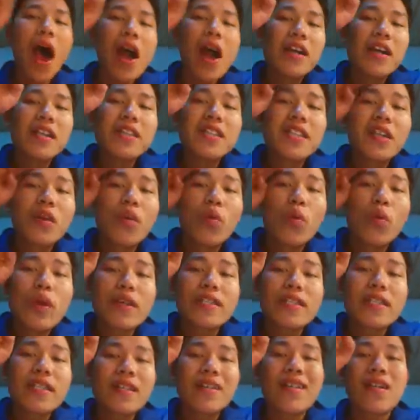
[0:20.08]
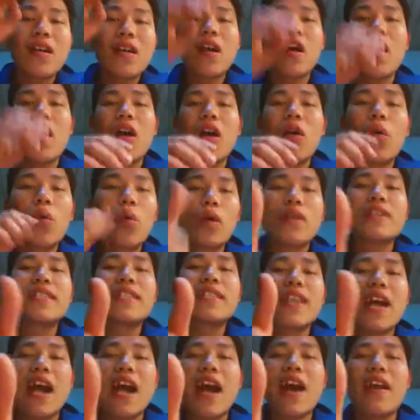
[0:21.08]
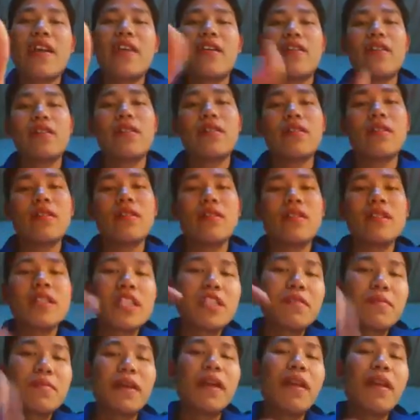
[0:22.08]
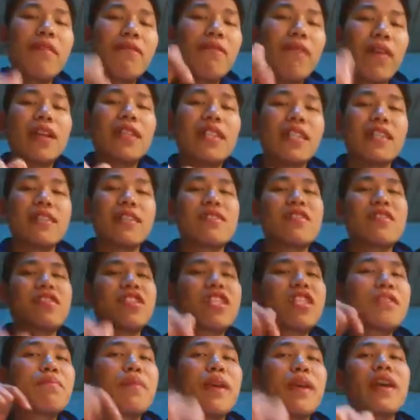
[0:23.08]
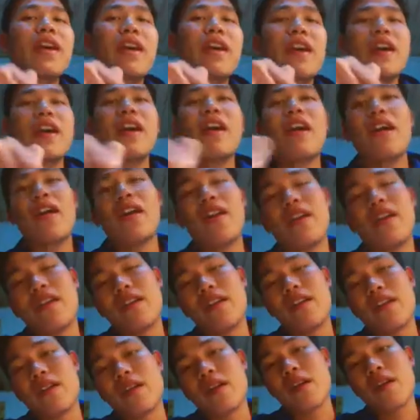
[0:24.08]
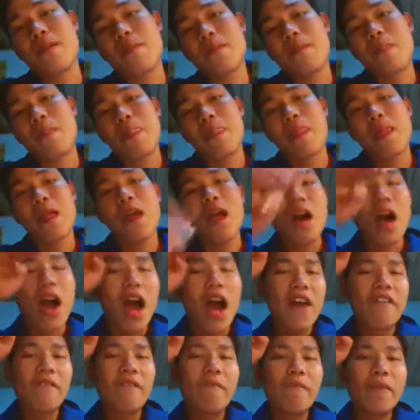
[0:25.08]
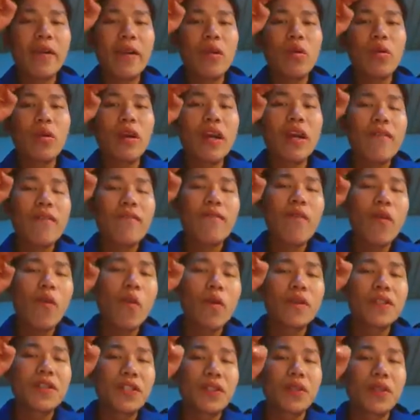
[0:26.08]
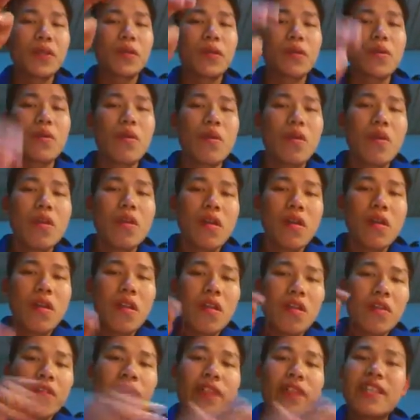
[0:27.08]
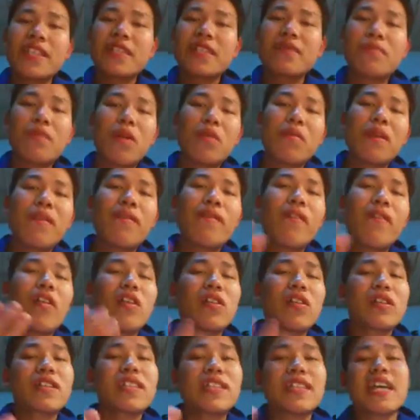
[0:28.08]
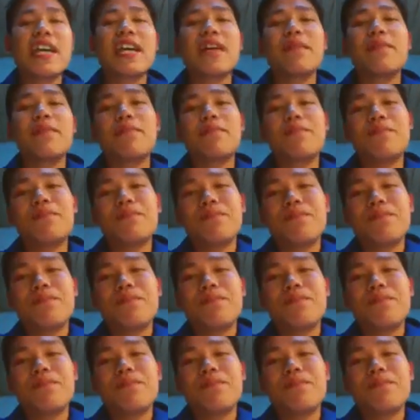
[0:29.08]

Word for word: I consider it a great honor to be invited to speak here. I've been looking forward to this moment for a long time.